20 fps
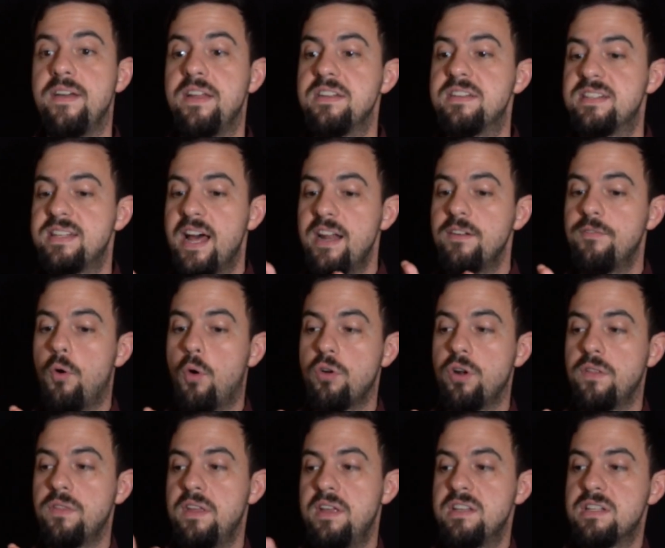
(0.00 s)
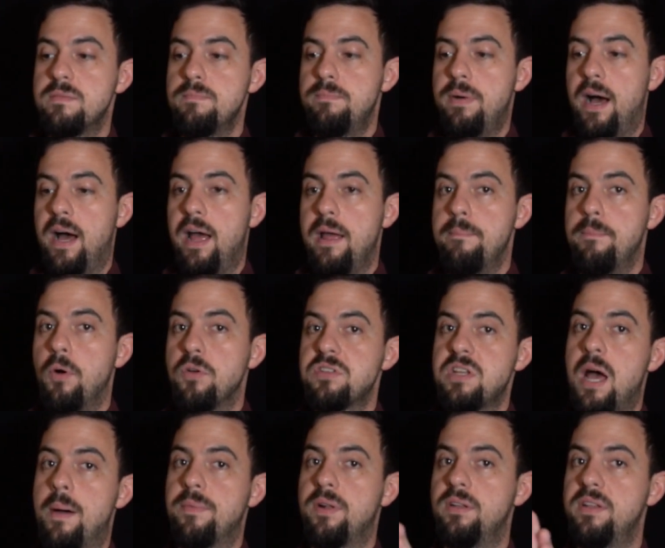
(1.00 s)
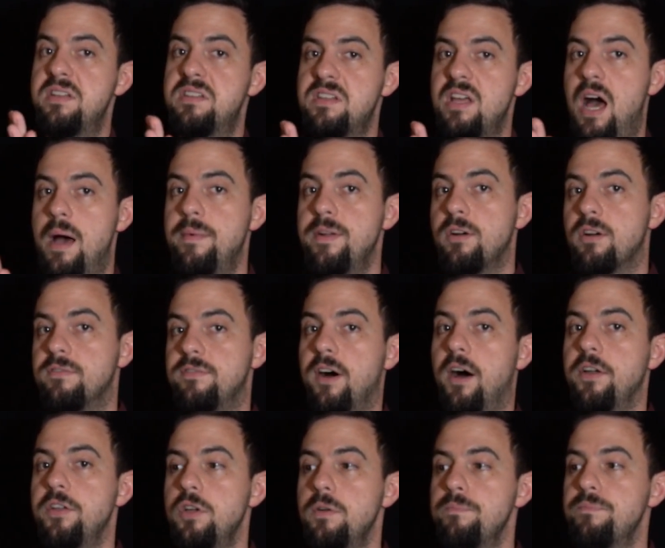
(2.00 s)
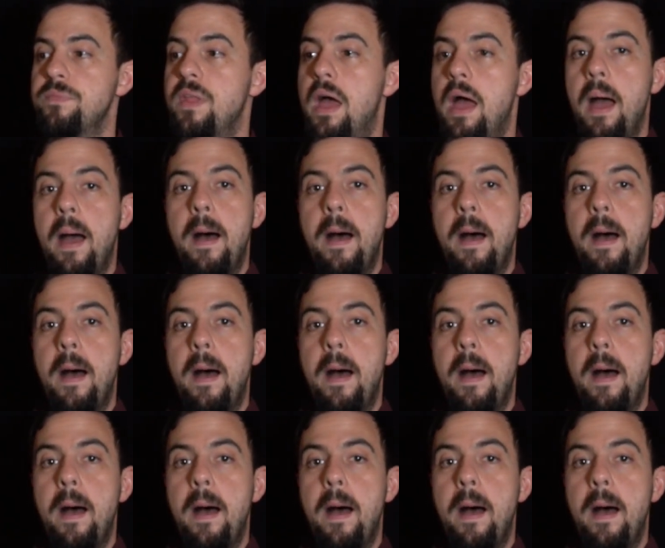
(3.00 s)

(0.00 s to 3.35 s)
instead of ordering these by most common to least common or volume,